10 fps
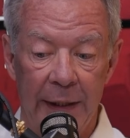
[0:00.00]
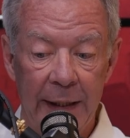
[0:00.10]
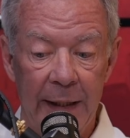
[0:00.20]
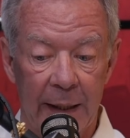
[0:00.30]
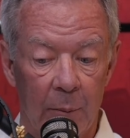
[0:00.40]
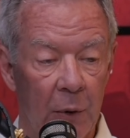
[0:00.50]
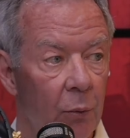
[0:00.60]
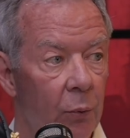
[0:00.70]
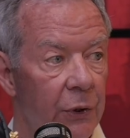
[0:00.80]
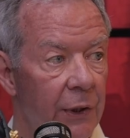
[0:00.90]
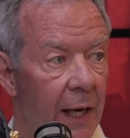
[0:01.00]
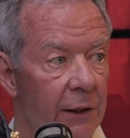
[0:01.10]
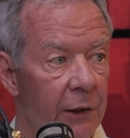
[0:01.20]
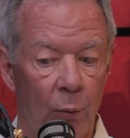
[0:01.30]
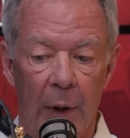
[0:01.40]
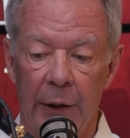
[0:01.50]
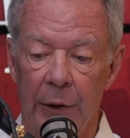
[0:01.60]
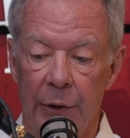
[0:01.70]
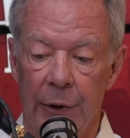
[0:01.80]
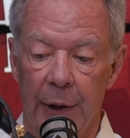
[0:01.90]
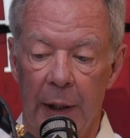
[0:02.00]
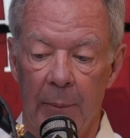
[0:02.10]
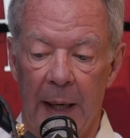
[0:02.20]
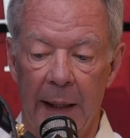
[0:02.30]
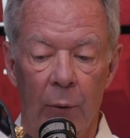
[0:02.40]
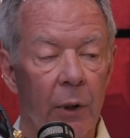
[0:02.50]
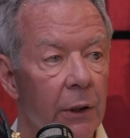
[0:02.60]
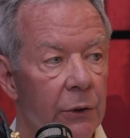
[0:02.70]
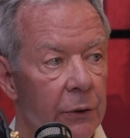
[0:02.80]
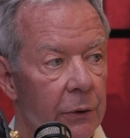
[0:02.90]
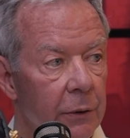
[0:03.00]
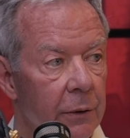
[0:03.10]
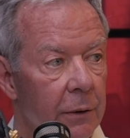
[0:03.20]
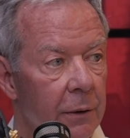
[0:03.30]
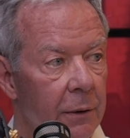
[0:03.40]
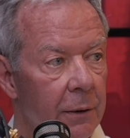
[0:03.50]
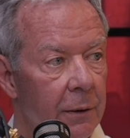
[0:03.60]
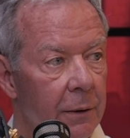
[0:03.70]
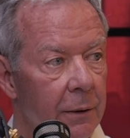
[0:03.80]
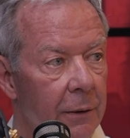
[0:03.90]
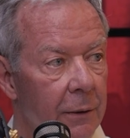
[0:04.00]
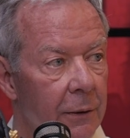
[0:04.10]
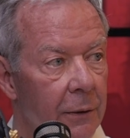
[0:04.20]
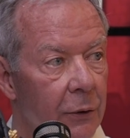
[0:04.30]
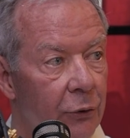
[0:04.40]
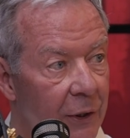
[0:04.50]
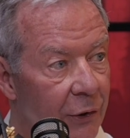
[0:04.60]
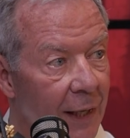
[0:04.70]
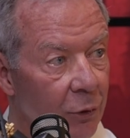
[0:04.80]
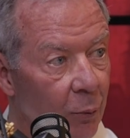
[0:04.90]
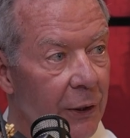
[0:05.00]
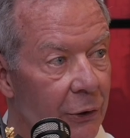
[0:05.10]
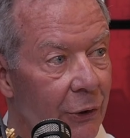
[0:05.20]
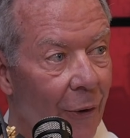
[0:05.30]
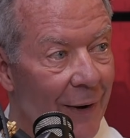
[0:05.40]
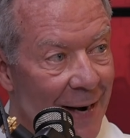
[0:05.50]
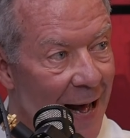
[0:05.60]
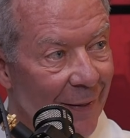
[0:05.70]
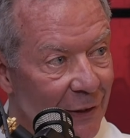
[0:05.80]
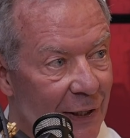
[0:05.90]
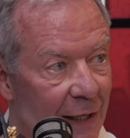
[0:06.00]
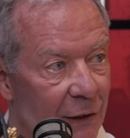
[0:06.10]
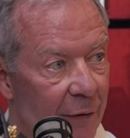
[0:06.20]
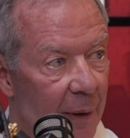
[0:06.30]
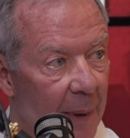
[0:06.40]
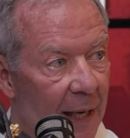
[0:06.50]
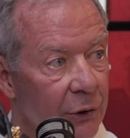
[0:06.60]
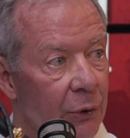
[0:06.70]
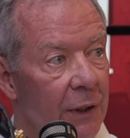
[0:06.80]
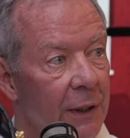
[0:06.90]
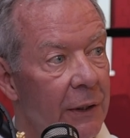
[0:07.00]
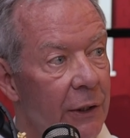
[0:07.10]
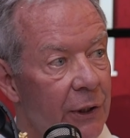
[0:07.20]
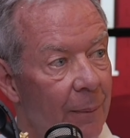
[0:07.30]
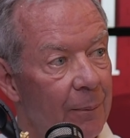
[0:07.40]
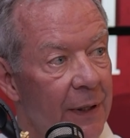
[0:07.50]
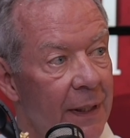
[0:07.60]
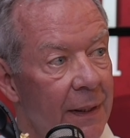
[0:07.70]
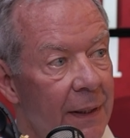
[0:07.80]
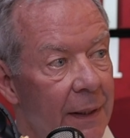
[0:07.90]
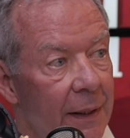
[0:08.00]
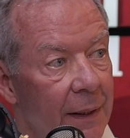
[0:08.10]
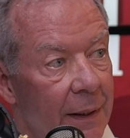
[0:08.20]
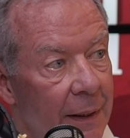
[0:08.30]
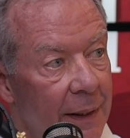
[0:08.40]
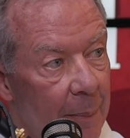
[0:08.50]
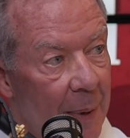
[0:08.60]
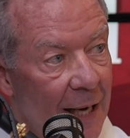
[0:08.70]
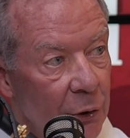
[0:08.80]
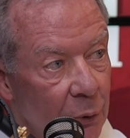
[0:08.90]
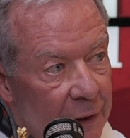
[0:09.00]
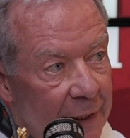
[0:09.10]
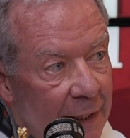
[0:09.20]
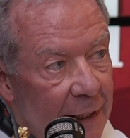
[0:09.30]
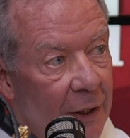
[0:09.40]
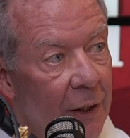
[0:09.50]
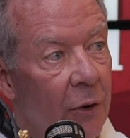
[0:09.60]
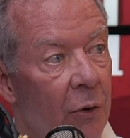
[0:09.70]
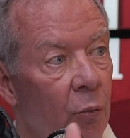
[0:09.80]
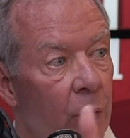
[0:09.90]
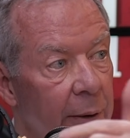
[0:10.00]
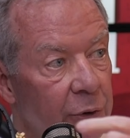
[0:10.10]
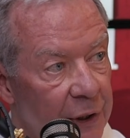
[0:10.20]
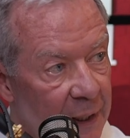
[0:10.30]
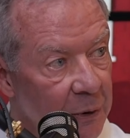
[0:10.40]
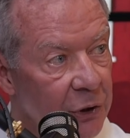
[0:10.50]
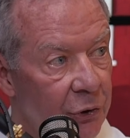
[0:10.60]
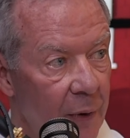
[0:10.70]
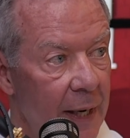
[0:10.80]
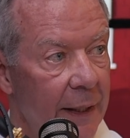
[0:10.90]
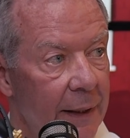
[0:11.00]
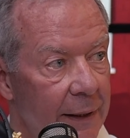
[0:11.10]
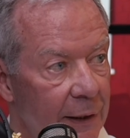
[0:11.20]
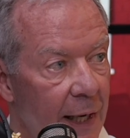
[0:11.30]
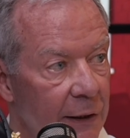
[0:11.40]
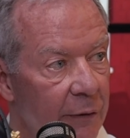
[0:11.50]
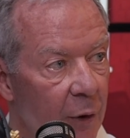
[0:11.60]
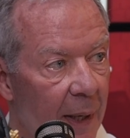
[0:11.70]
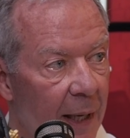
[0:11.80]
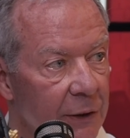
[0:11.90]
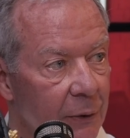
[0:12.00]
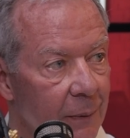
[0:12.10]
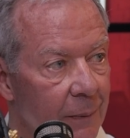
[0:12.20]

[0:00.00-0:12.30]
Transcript: did them with signs and wonders and mighty works. Mm-hmm. See, the signs and wonders are not the signs of the apostle. There's mm-hmm. something the apostle did when he was demonstrating the signs of an apostle.